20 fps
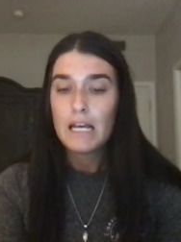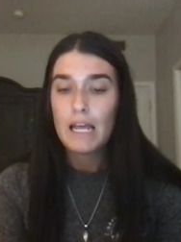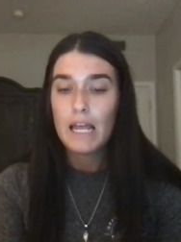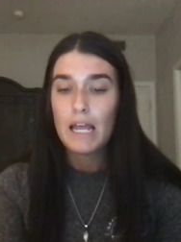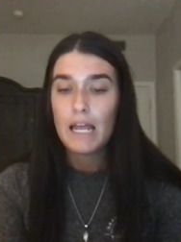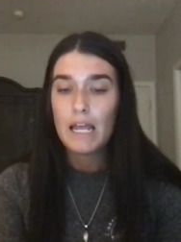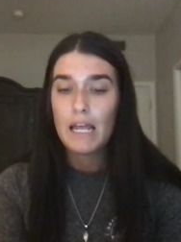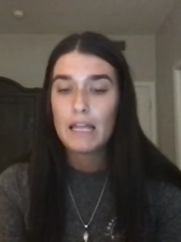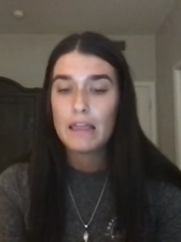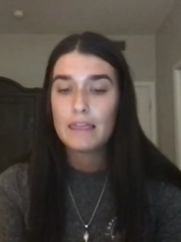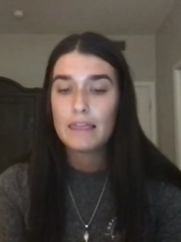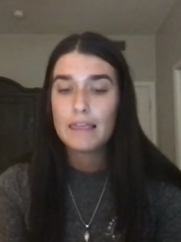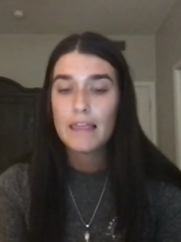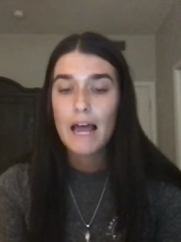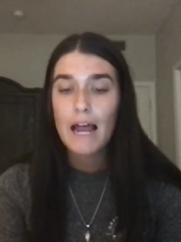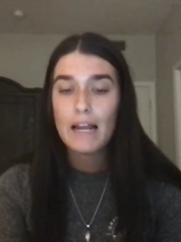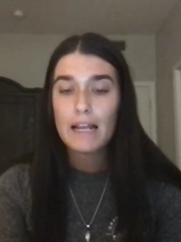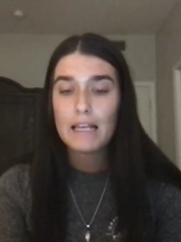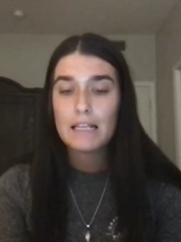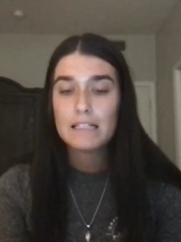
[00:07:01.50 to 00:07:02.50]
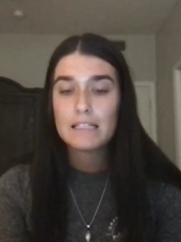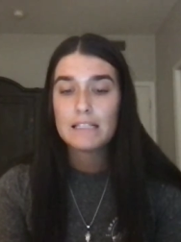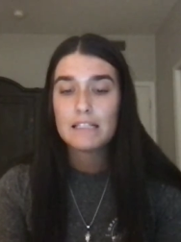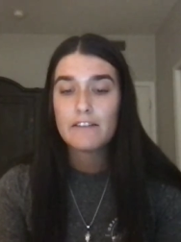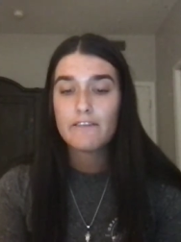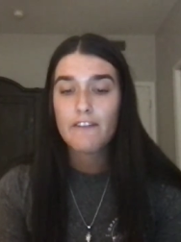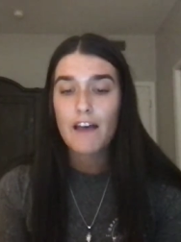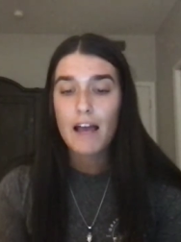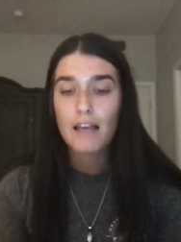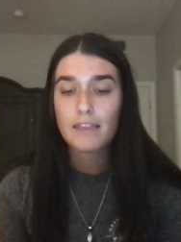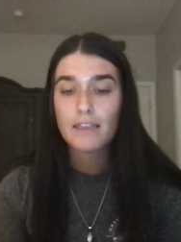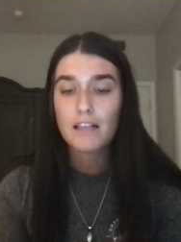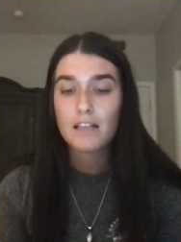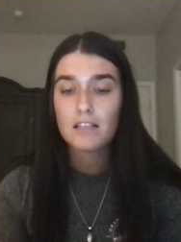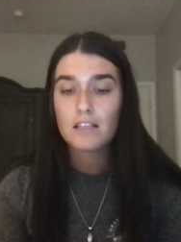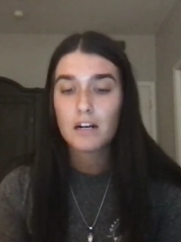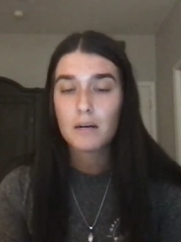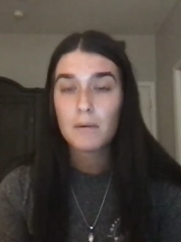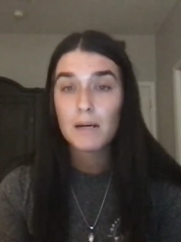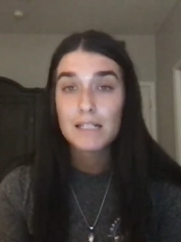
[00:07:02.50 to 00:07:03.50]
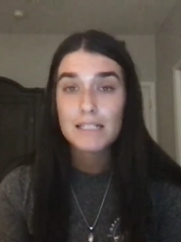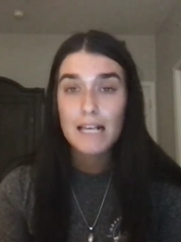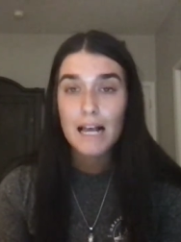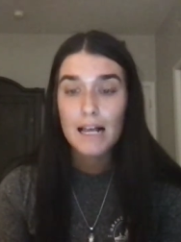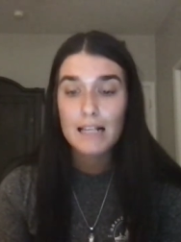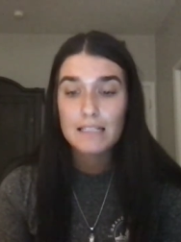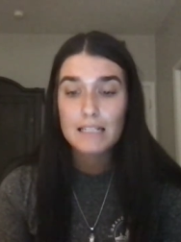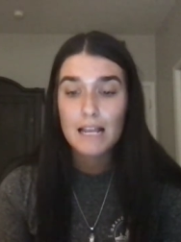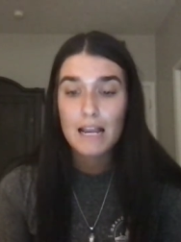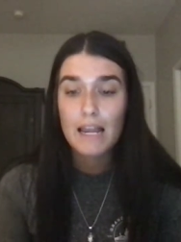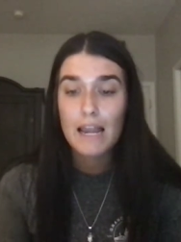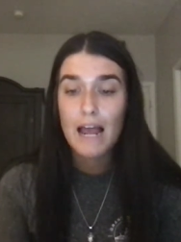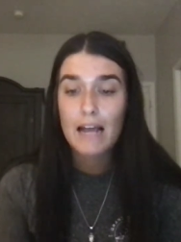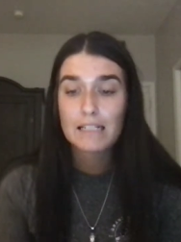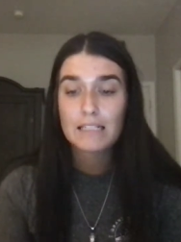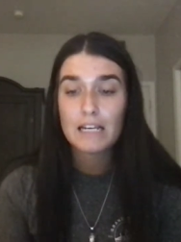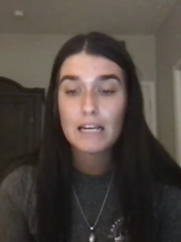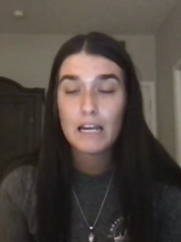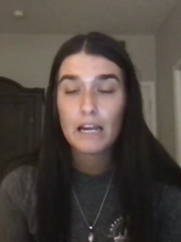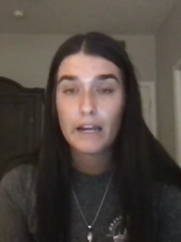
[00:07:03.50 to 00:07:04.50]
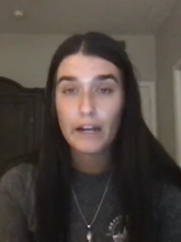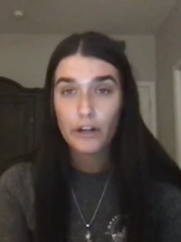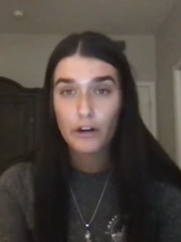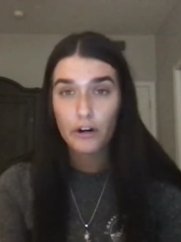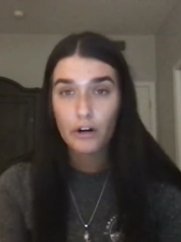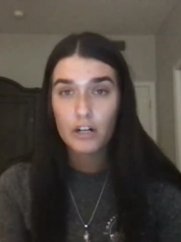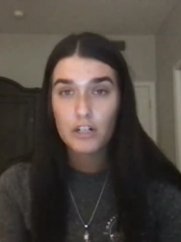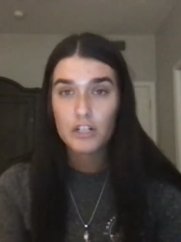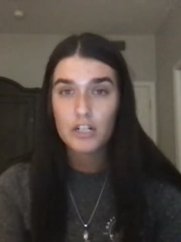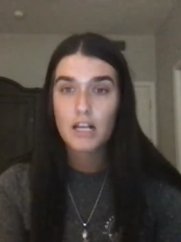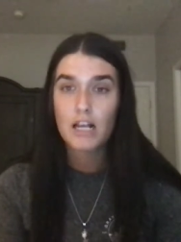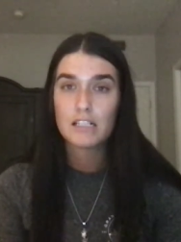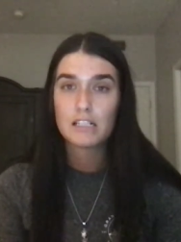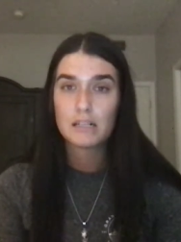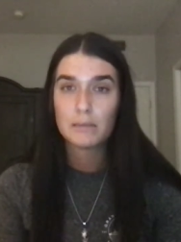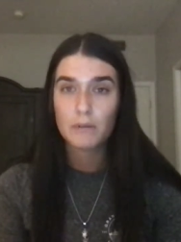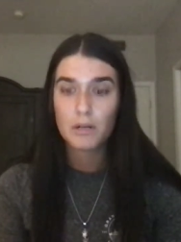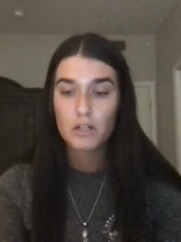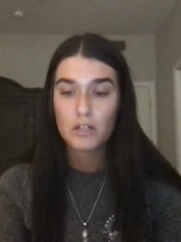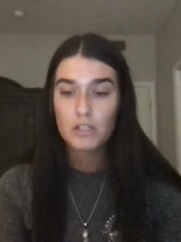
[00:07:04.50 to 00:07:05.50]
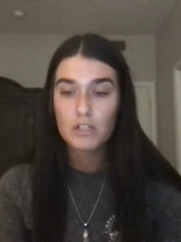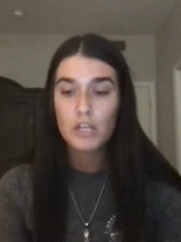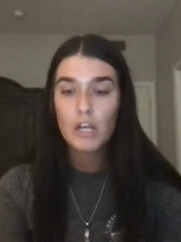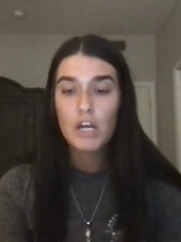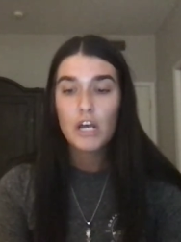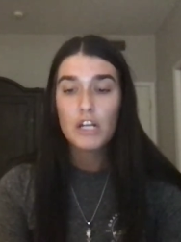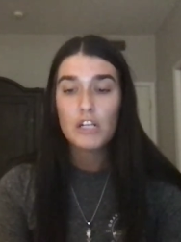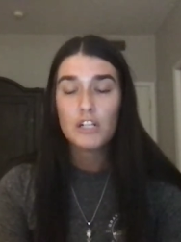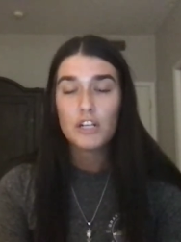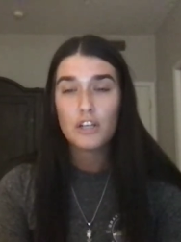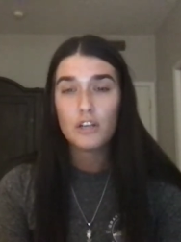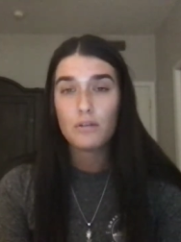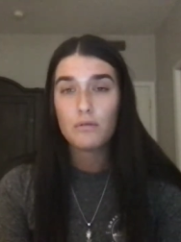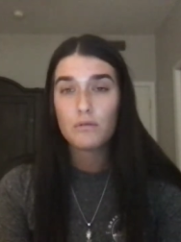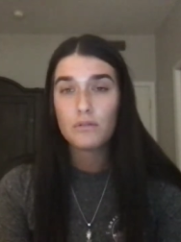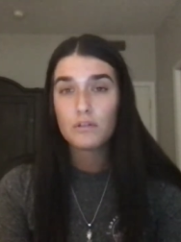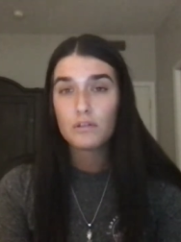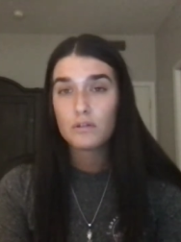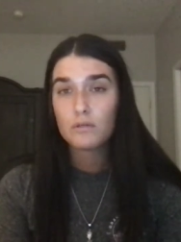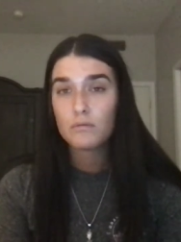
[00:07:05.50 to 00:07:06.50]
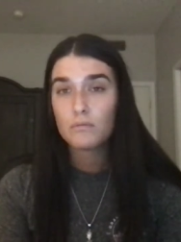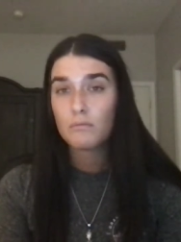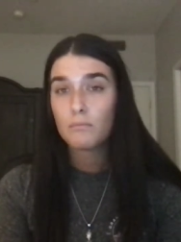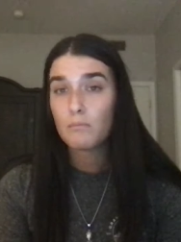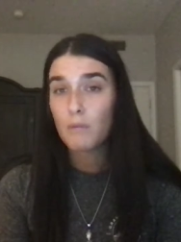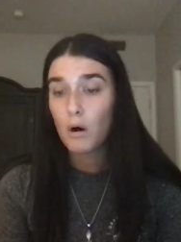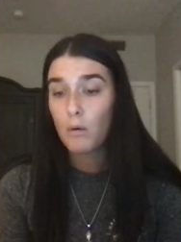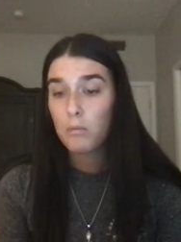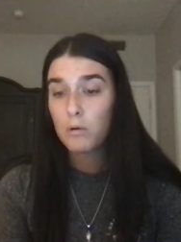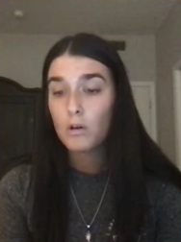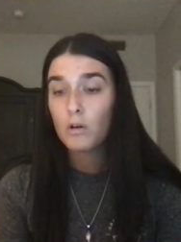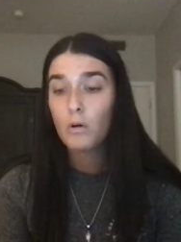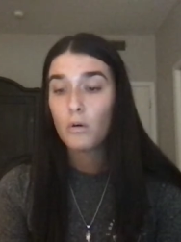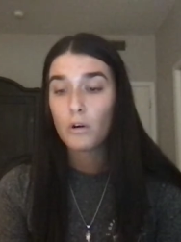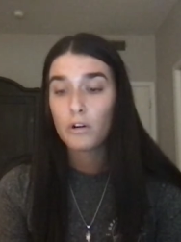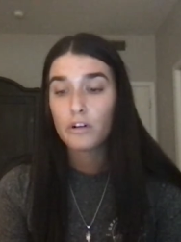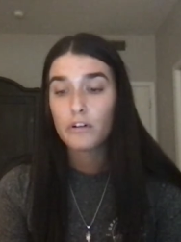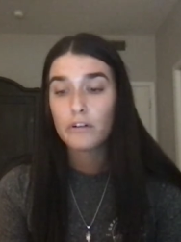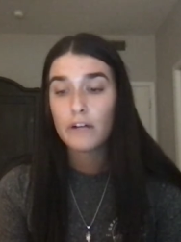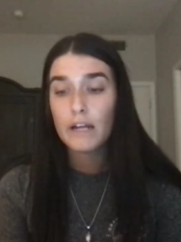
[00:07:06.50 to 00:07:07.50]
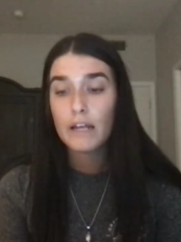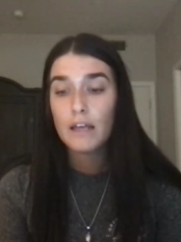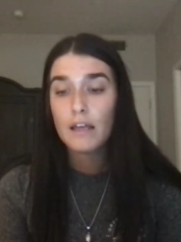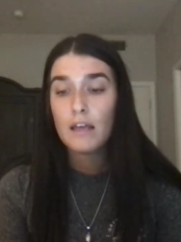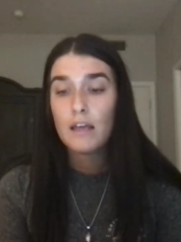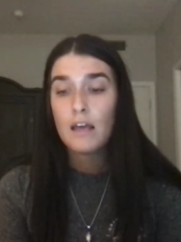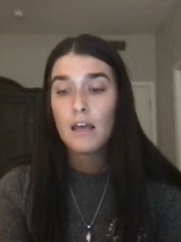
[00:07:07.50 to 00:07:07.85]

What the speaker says: and that is the fact that Starbucks has enacted and encouraged customers to use mobile ordering,